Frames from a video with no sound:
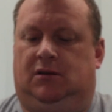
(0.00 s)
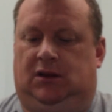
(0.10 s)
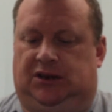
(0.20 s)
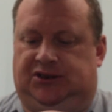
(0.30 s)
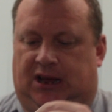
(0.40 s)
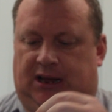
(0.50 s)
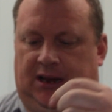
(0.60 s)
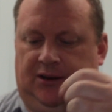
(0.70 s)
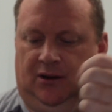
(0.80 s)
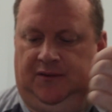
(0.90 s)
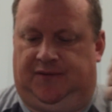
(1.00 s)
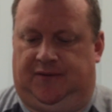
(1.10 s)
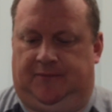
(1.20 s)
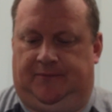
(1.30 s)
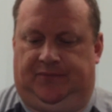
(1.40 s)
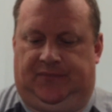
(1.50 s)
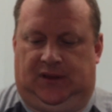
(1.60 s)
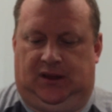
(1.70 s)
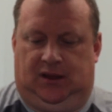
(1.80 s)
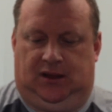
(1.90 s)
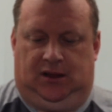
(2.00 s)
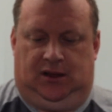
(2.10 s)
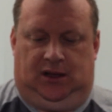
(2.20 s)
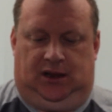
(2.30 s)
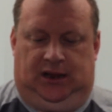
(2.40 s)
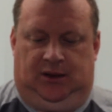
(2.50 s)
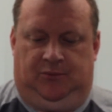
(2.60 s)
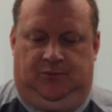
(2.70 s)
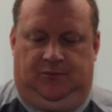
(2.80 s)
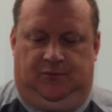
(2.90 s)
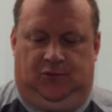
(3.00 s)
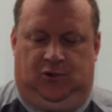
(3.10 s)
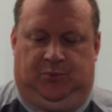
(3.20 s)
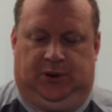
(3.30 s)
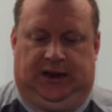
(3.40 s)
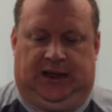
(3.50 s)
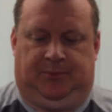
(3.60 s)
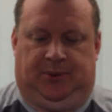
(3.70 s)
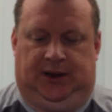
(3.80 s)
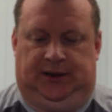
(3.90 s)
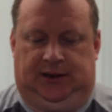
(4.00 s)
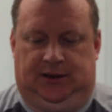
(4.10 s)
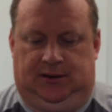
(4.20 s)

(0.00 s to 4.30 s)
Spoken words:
that tag end off, and then we'll bring our bead